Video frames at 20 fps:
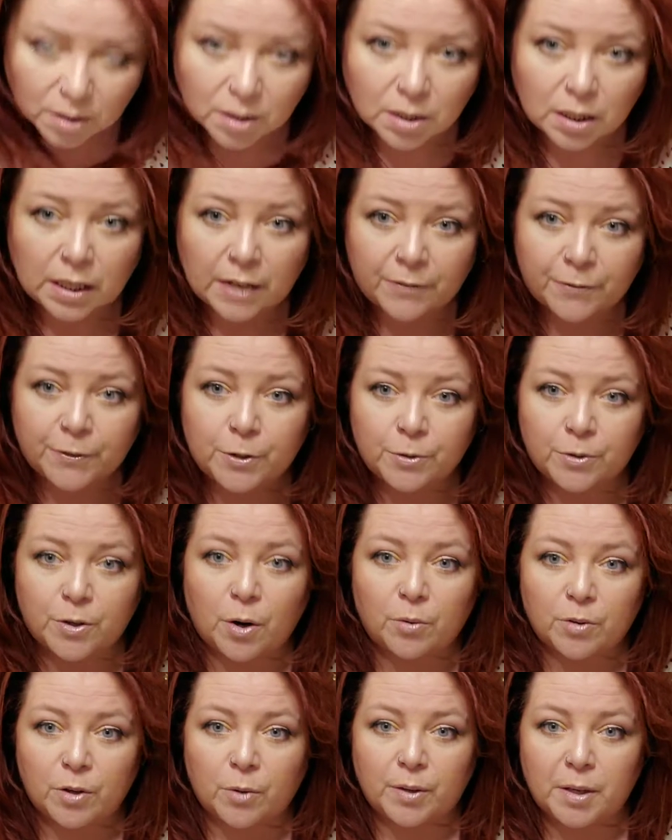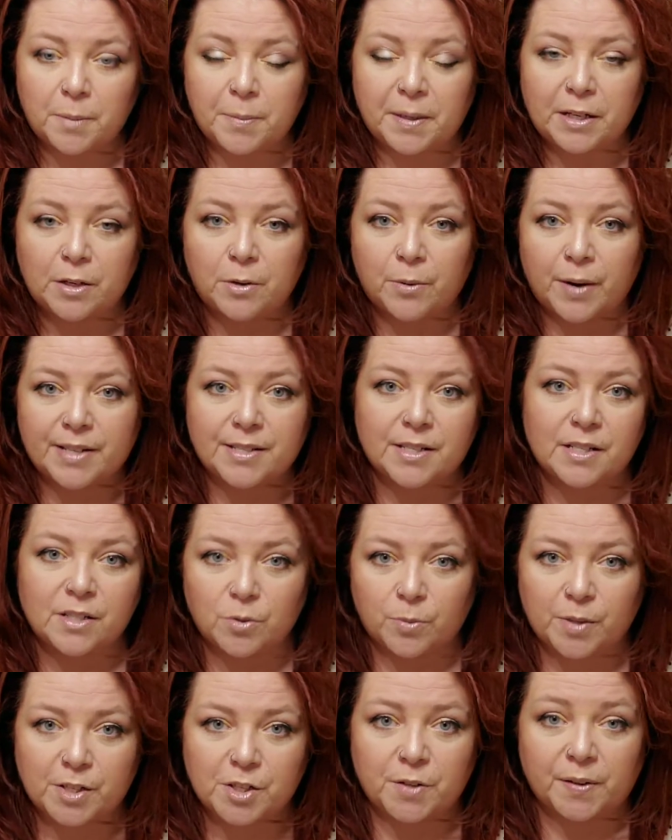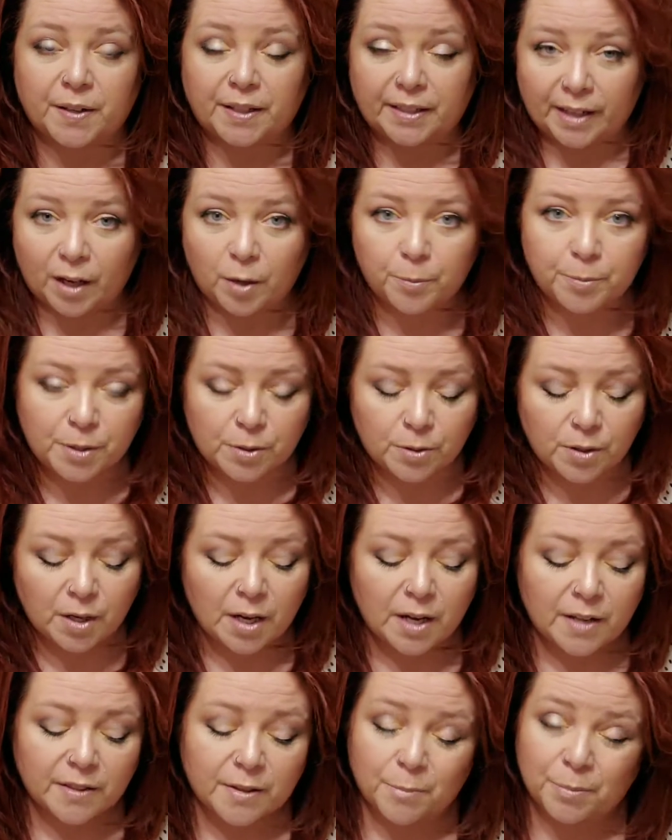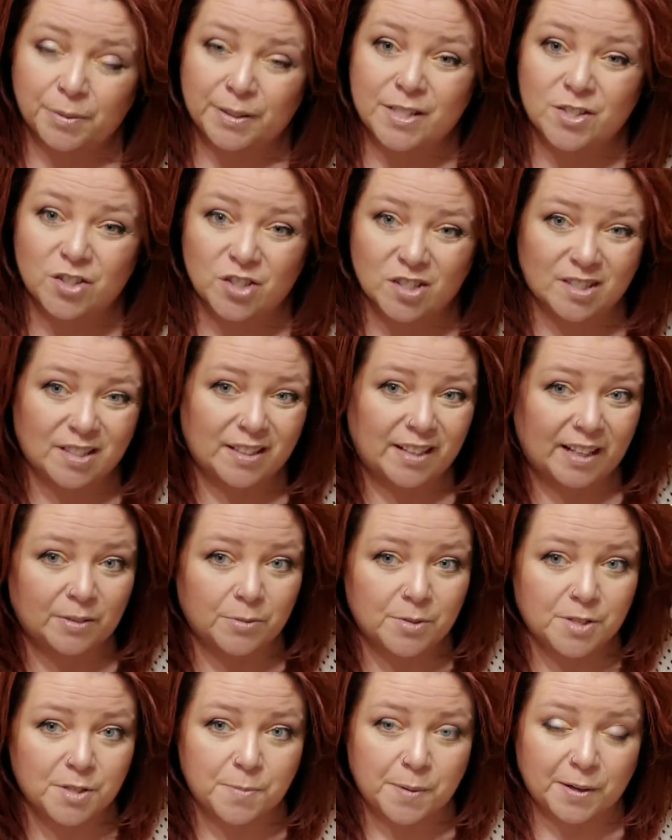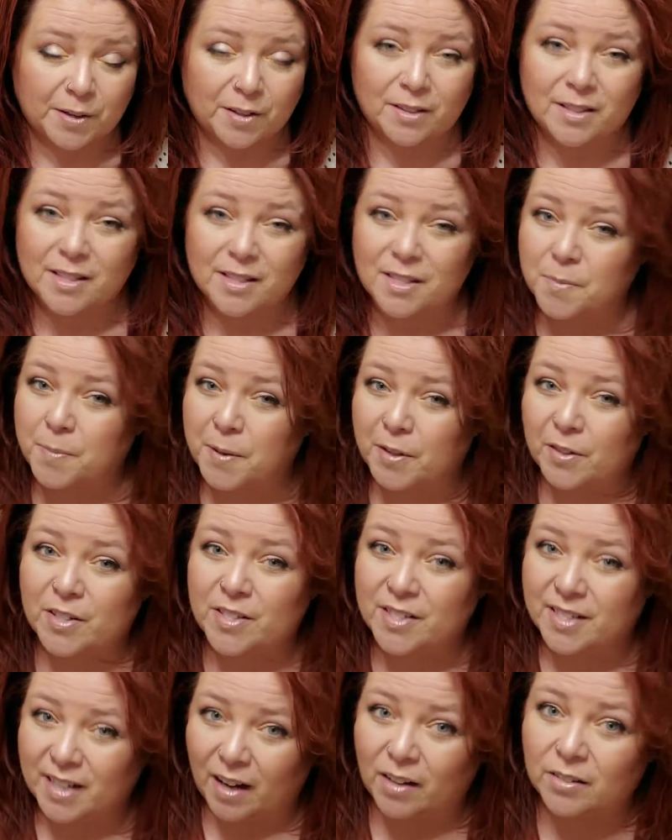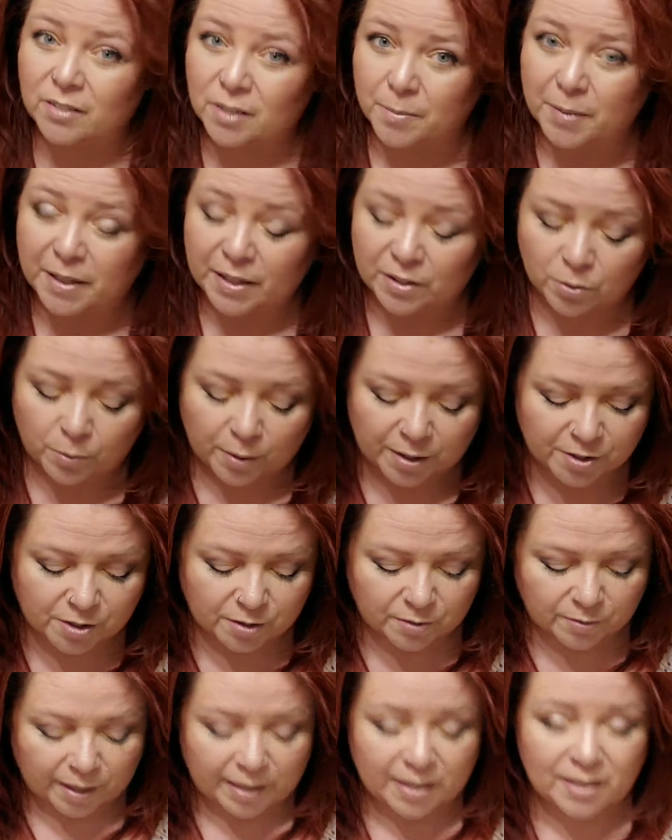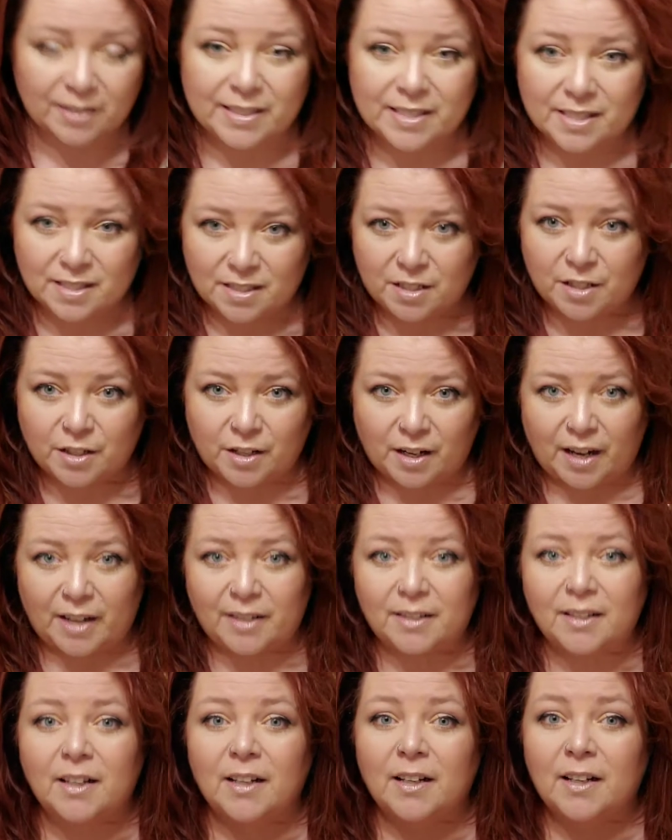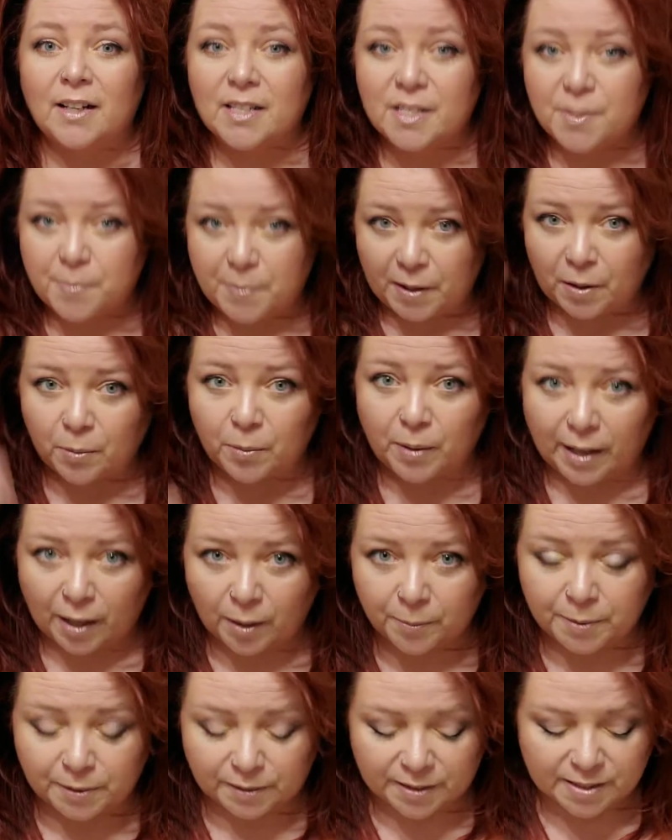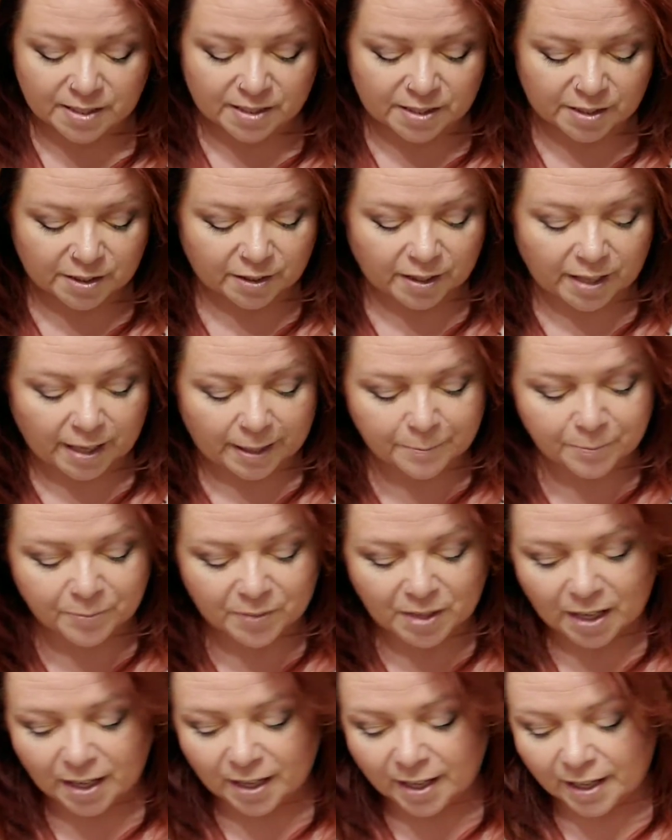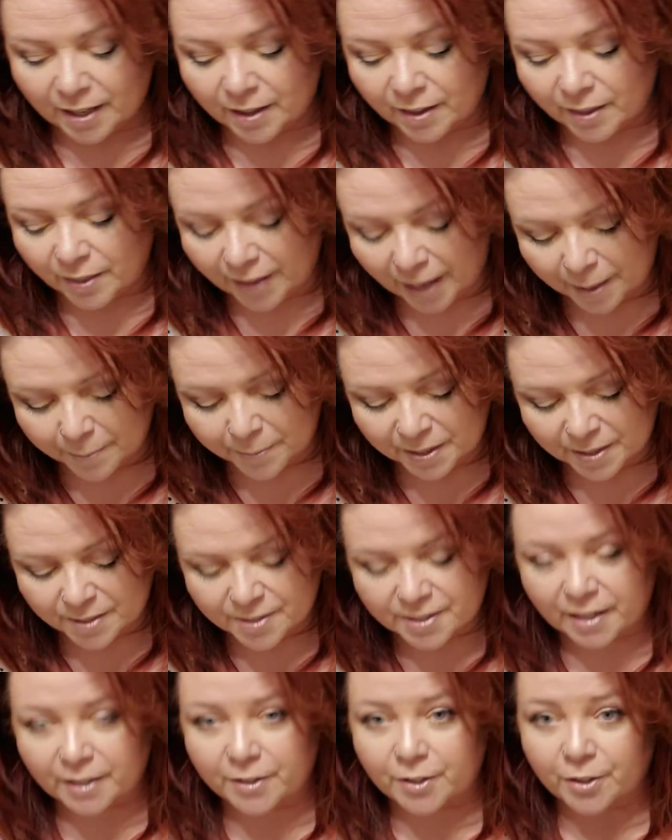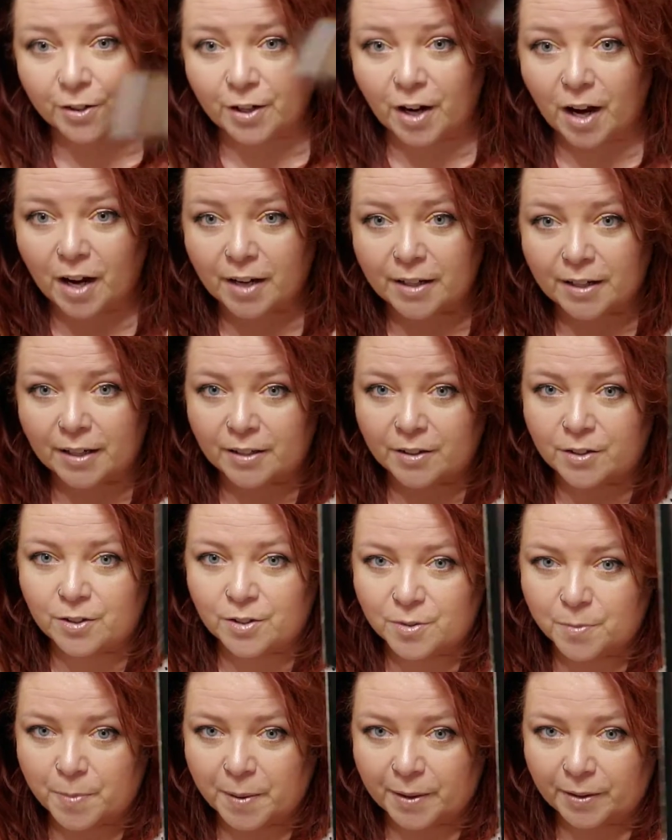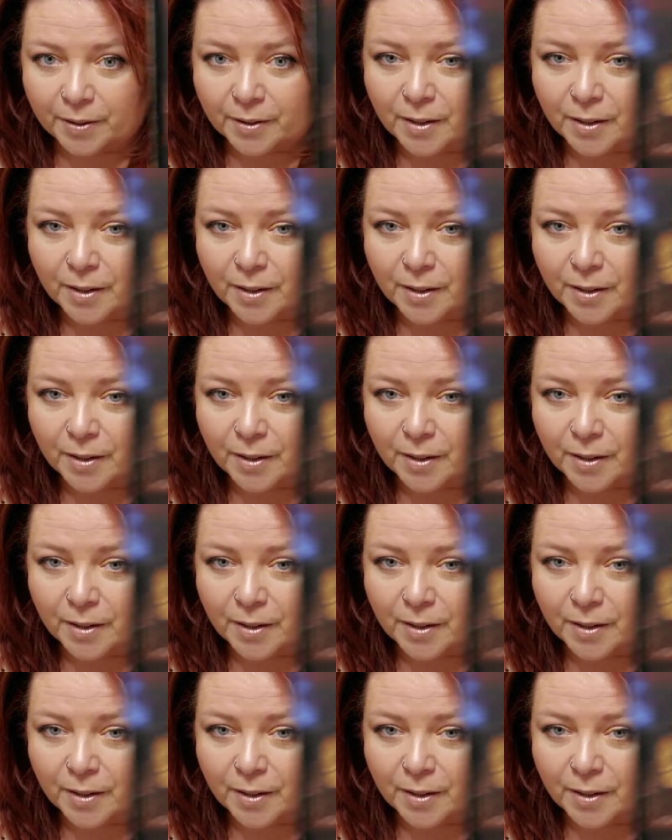If you don't know anybody who has intuition that can help you, then please just connect with Spirit, because Spirit is the ultimate intuition, right? Listen to your gut. Spirit will help you listen to your gut. That being said, you're talking to Spirit